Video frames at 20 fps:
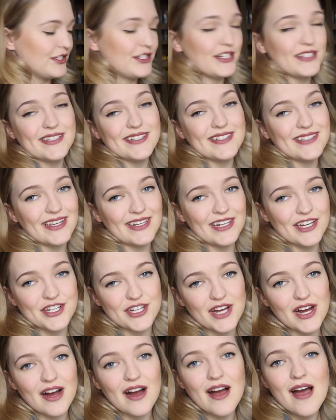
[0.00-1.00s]
it's just his
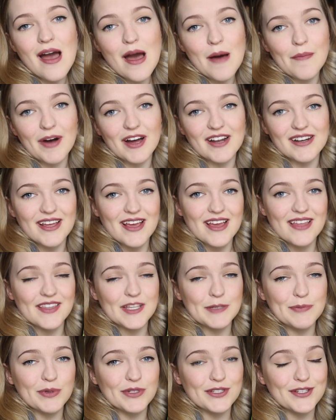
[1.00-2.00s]
signature. But
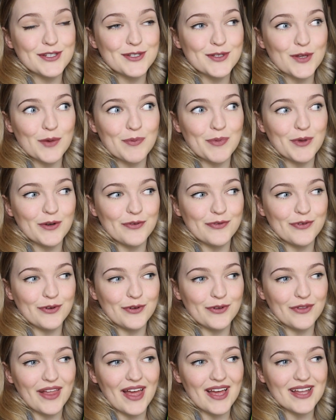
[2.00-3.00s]
these books are so
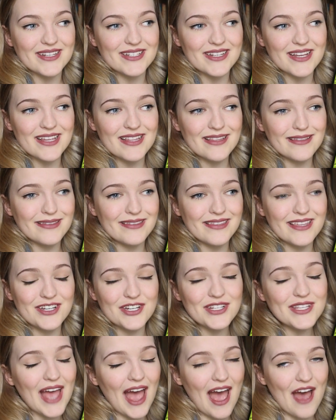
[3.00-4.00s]
beautiful that they
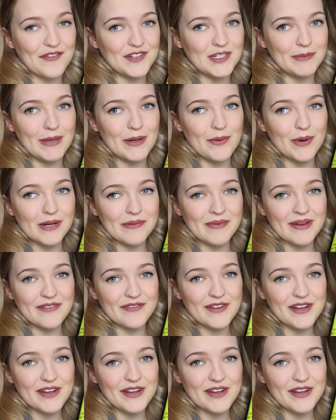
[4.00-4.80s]
just have to be one of my